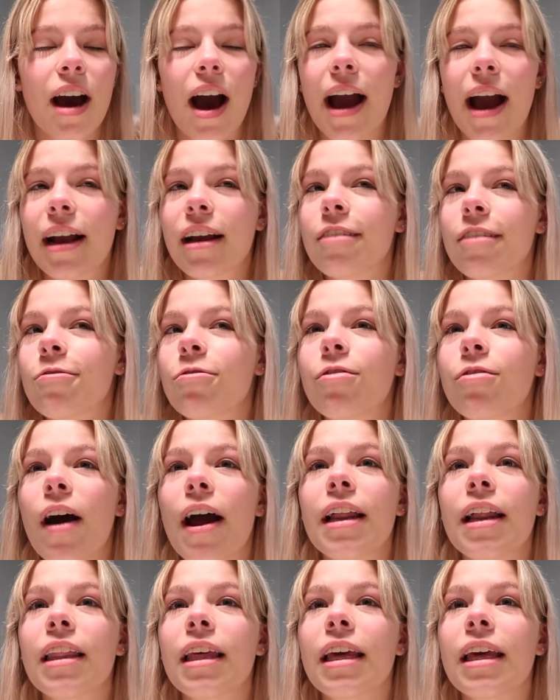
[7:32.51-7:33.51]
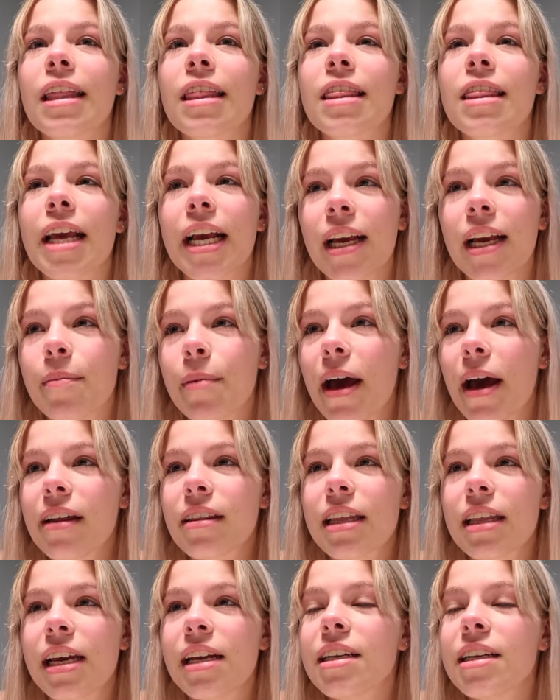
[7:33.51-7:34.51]
I can finally think
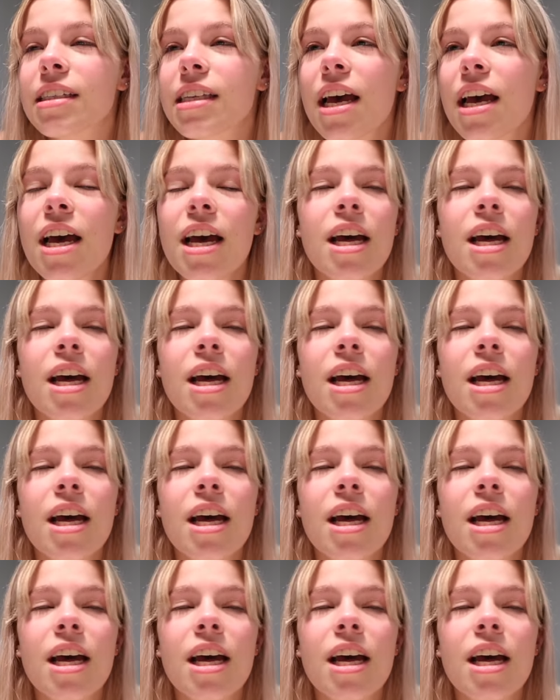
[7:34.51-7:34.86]
about things.